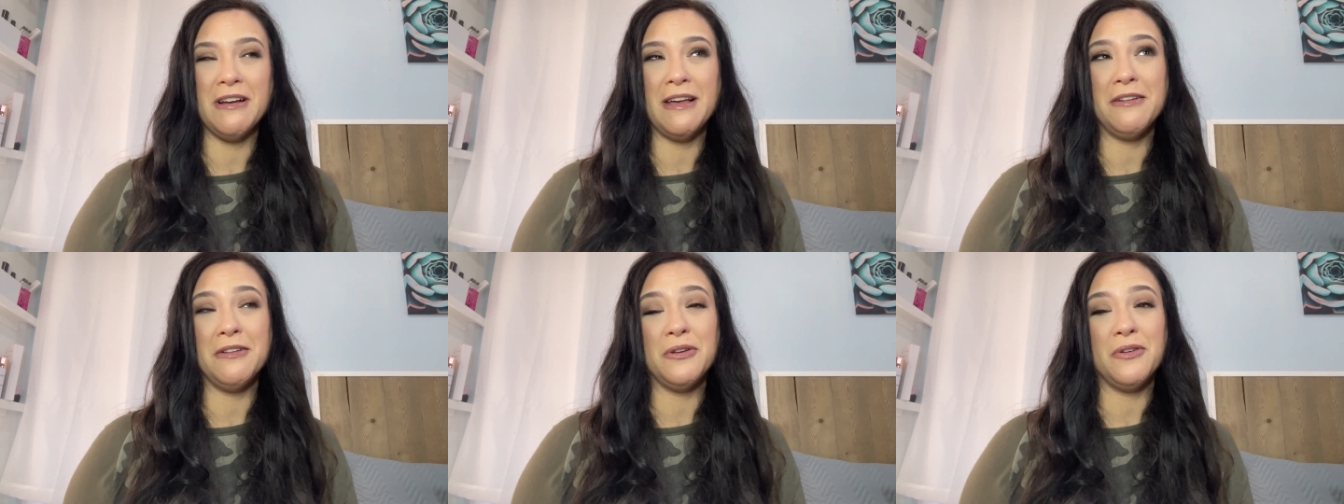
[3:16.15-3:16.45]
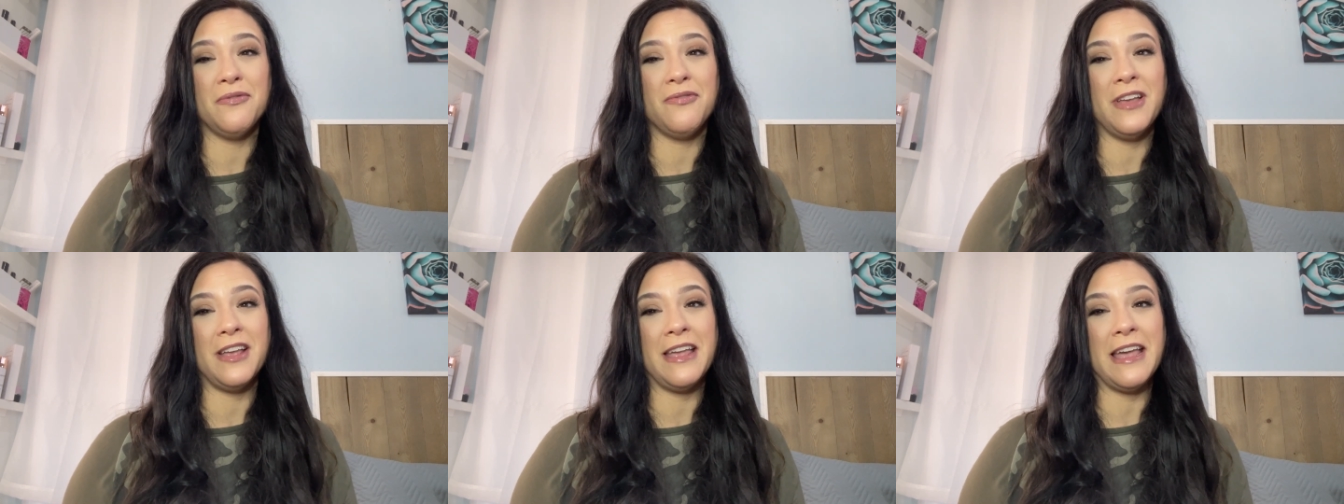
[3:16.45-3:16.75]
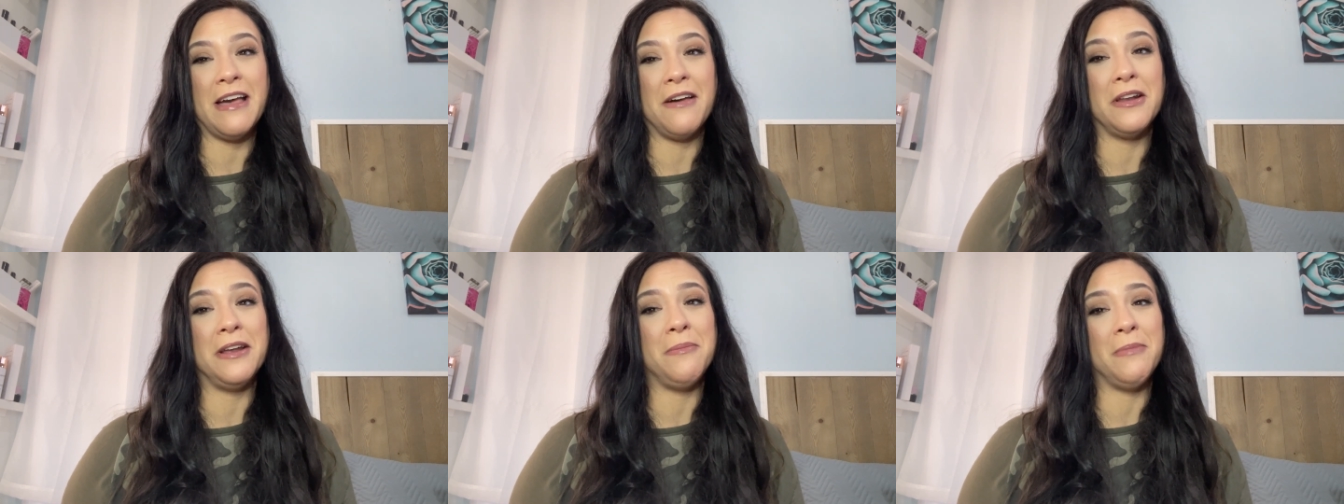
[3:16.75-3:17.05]
I don't know if they
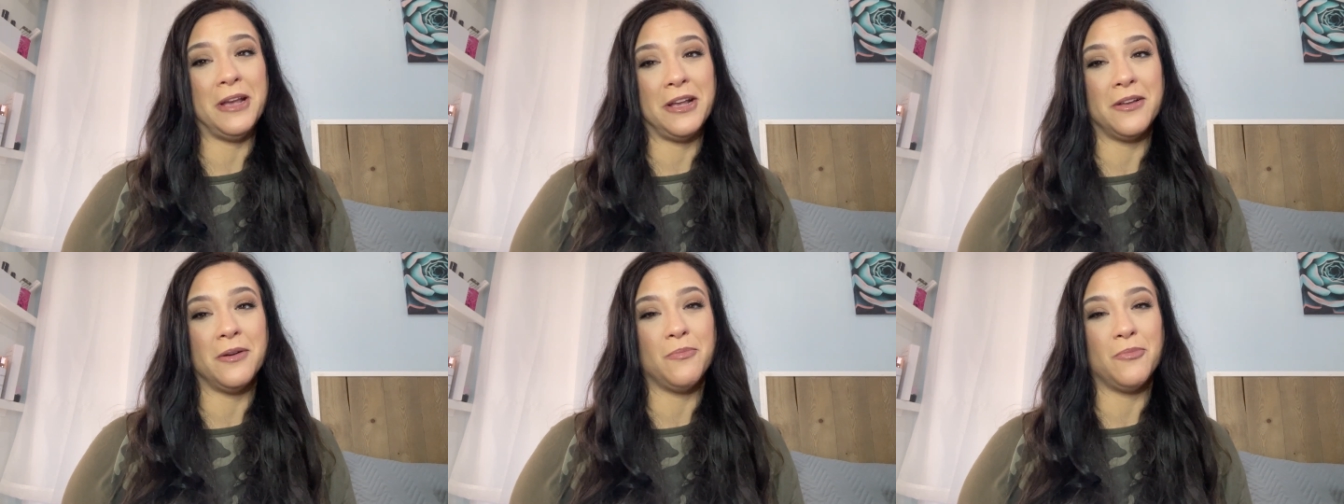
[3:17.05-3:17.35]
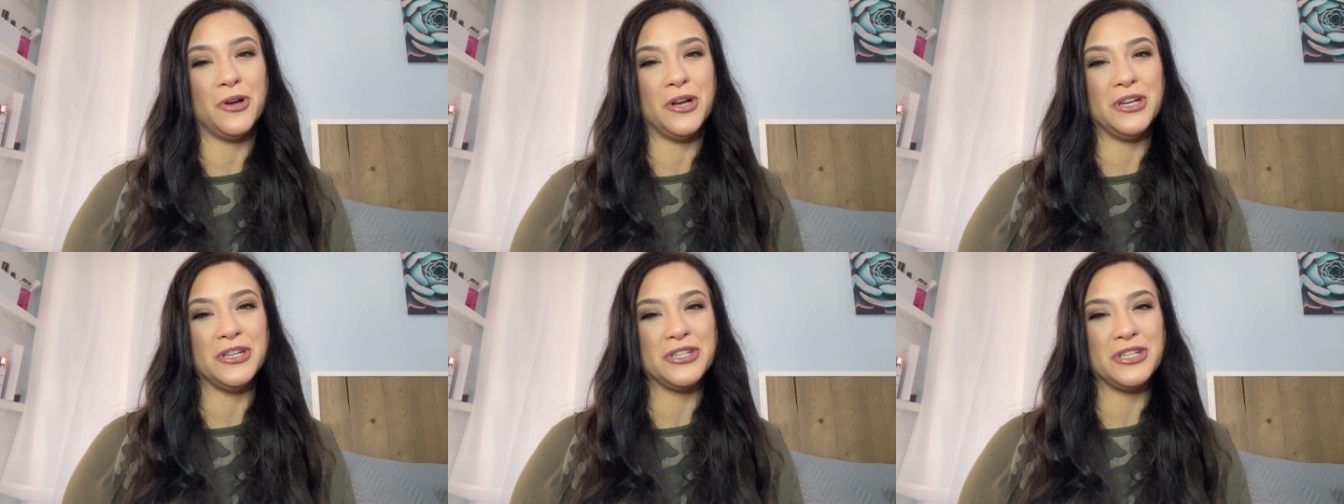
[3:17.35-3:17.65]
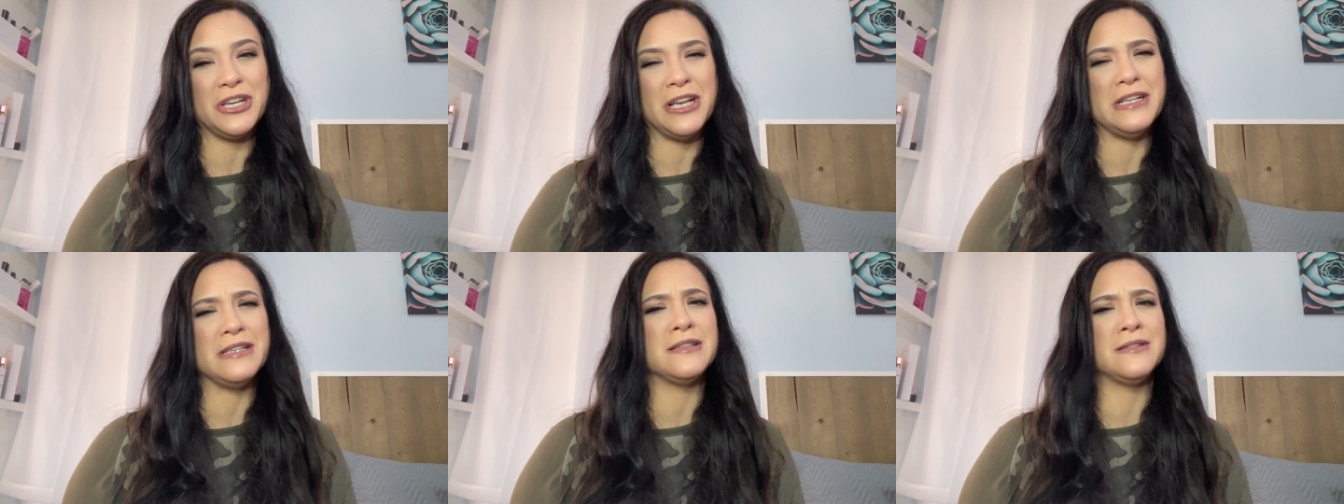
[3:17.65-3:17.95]
count a makeup brush
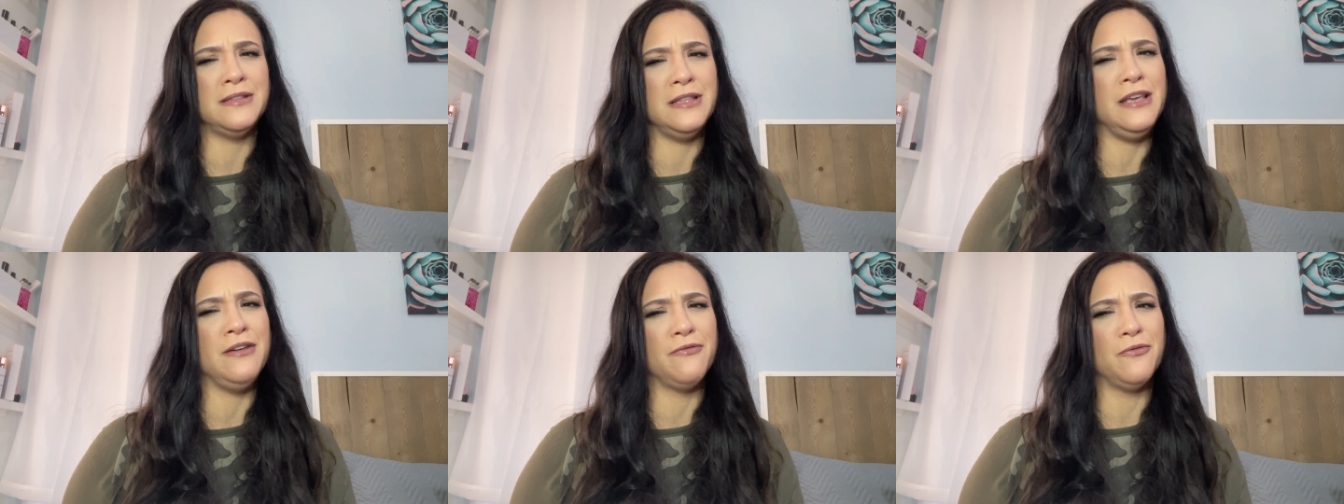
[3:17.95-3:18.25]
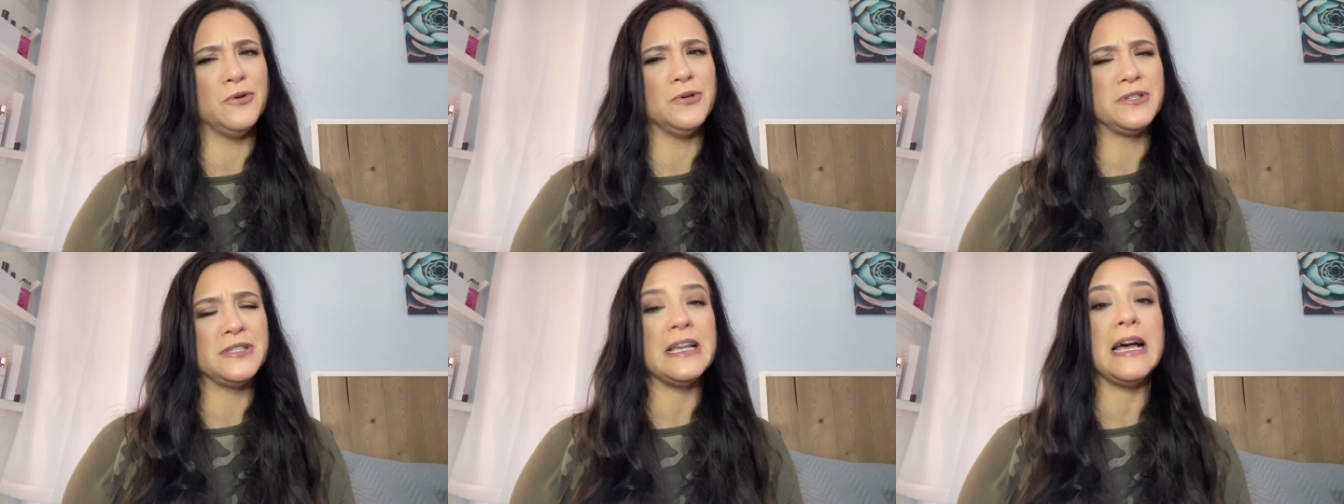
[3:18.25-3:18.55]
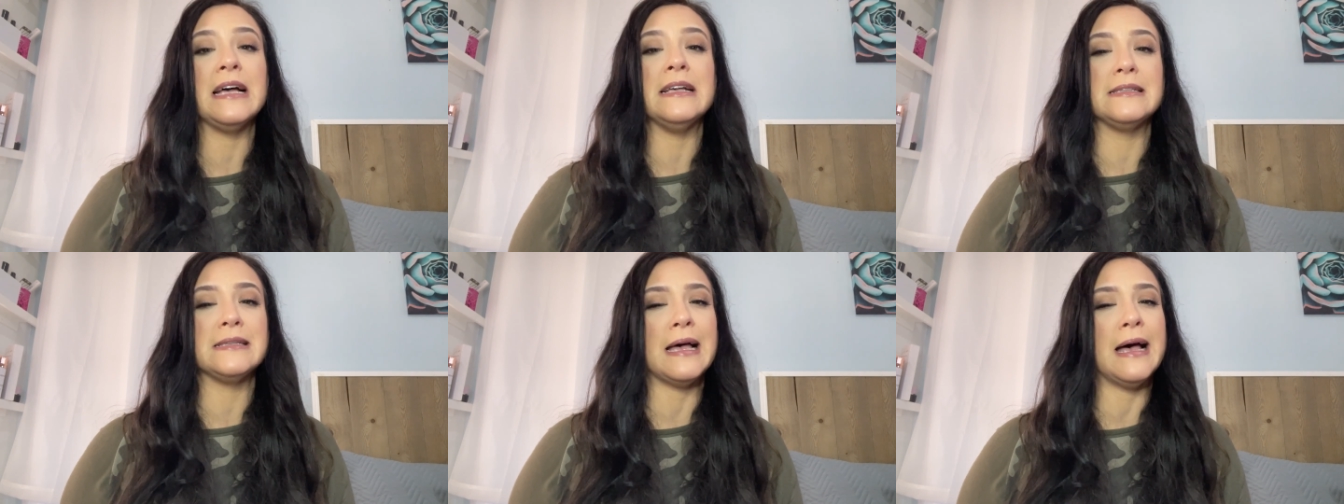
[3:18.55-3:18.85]
as the full
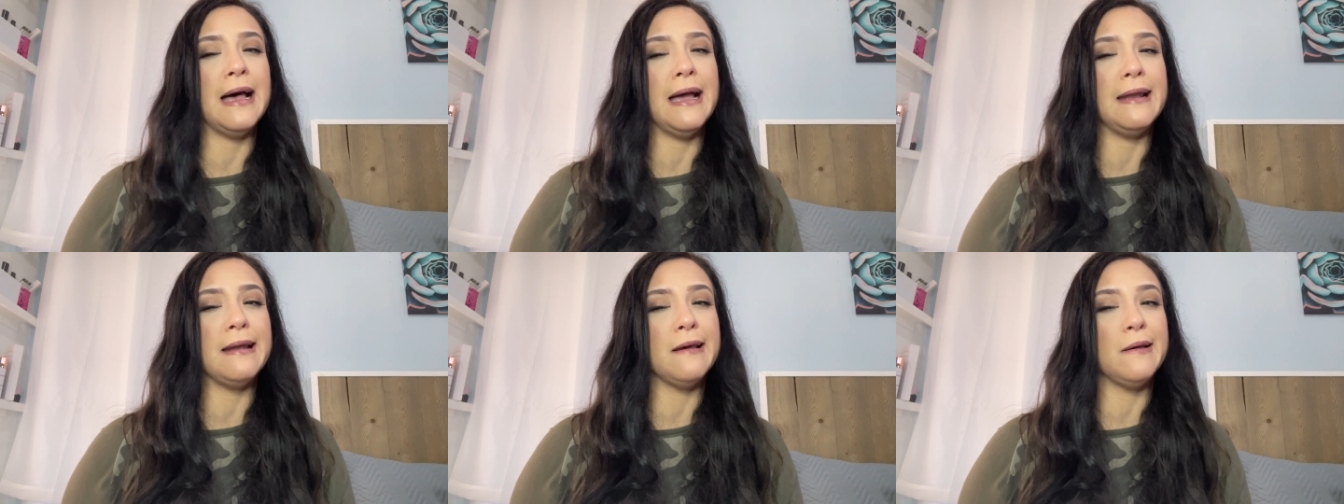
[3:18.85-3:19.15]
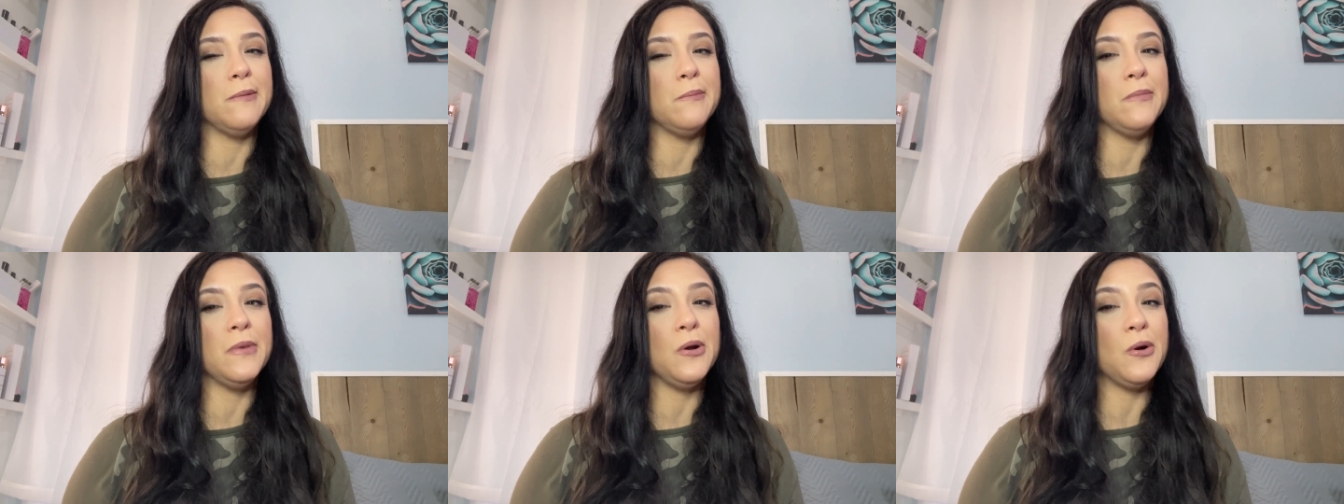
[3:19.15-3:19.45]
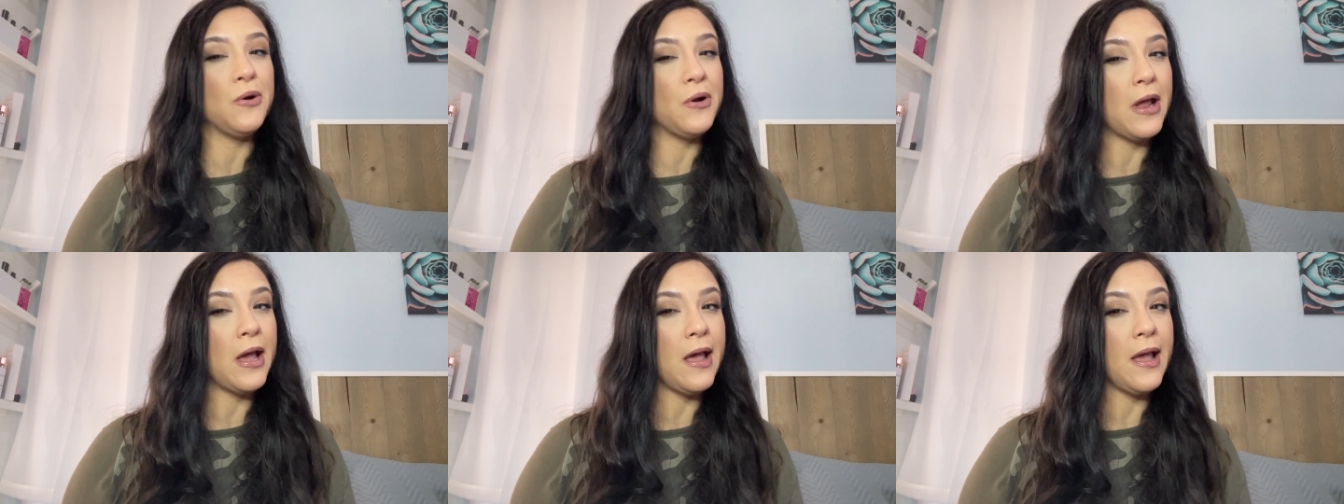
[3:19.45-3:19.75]
size item
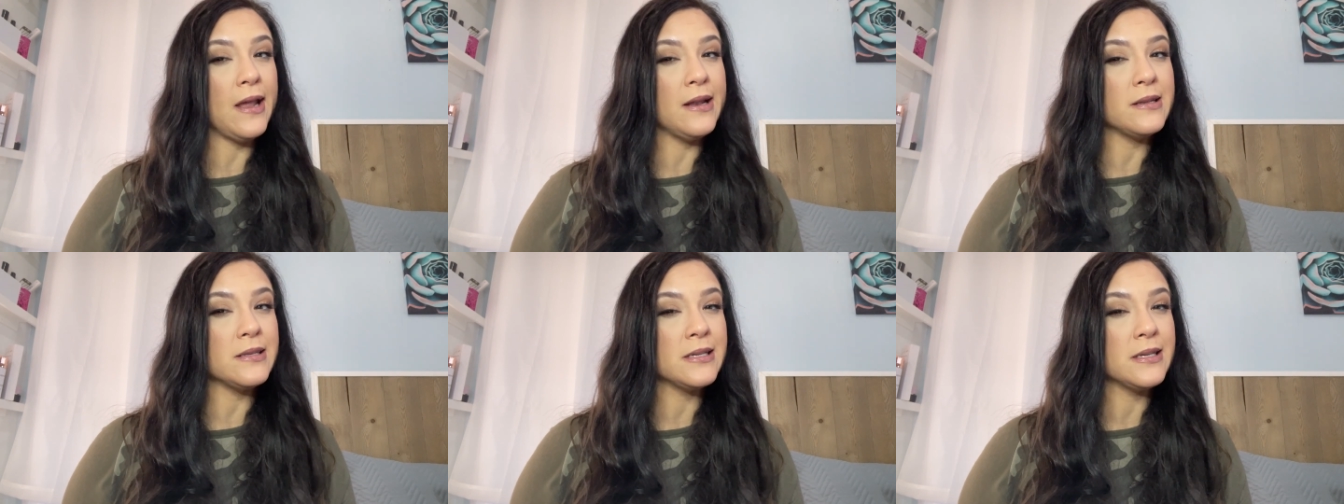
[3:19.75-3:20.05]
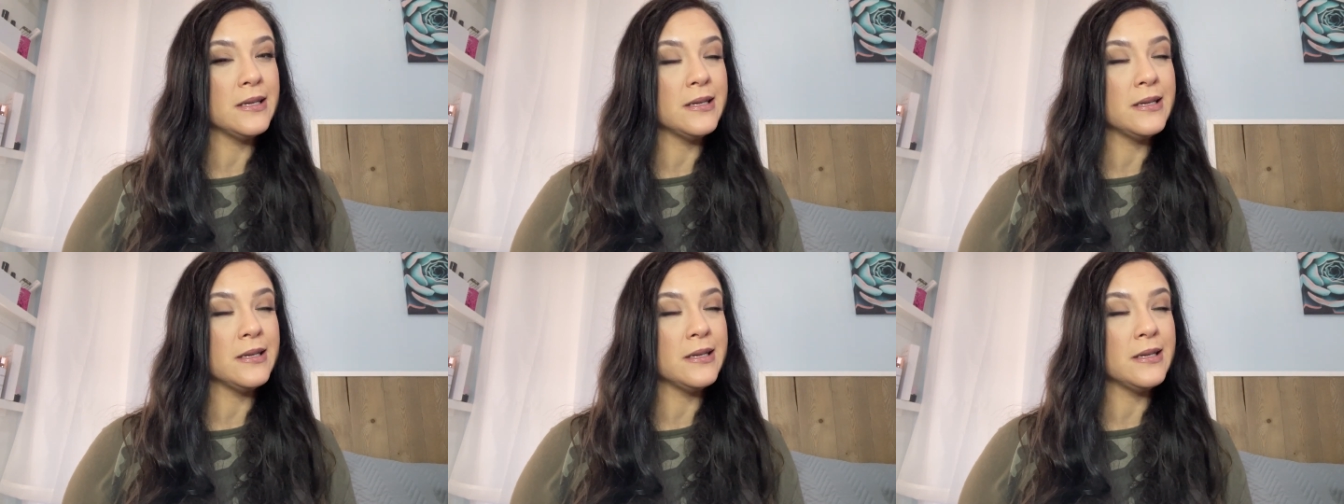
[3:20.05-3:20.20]
or not.